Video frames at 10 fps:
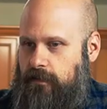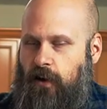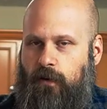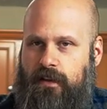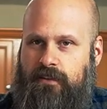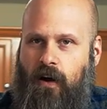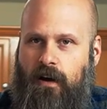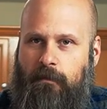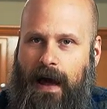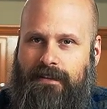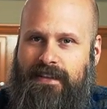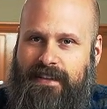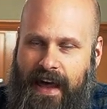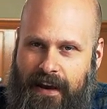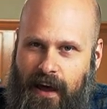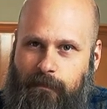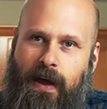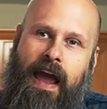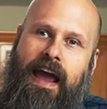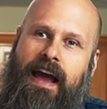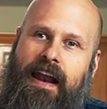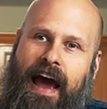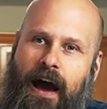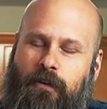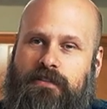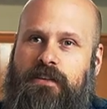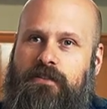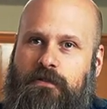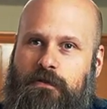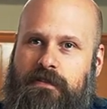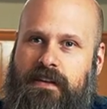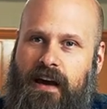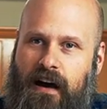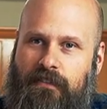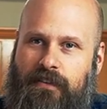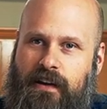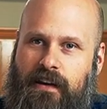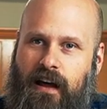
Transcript: So let's talk about setup and how to use the oven